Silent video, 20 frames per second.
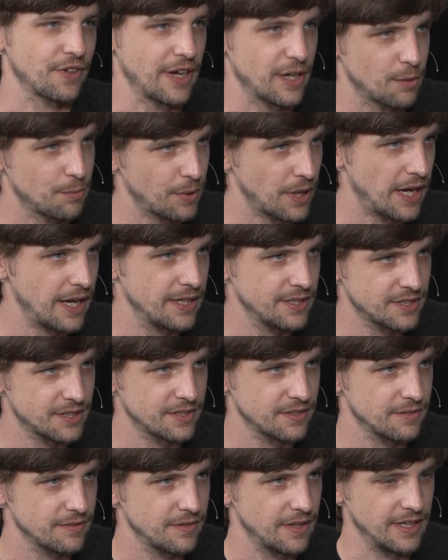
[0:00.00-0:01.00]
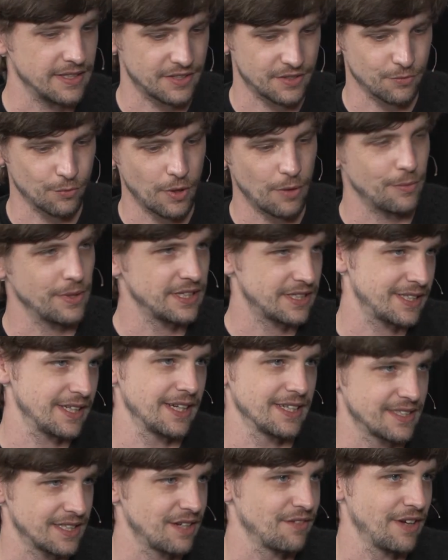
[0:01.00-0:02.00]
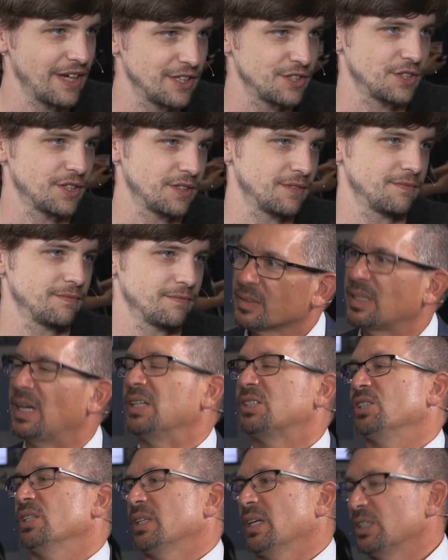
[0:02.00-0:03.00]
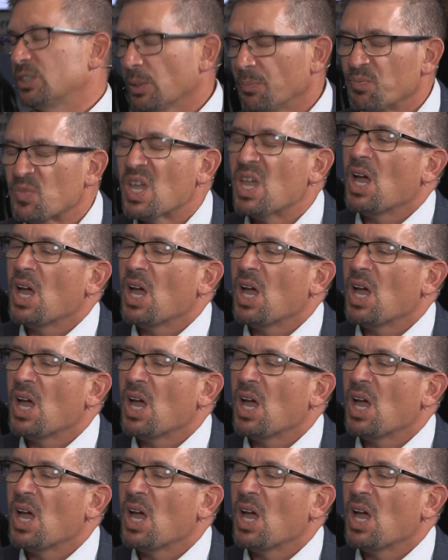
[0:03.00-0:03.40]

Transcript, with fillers: enterprise is what we see as innovation. Gotcha, gotcha. Yeah.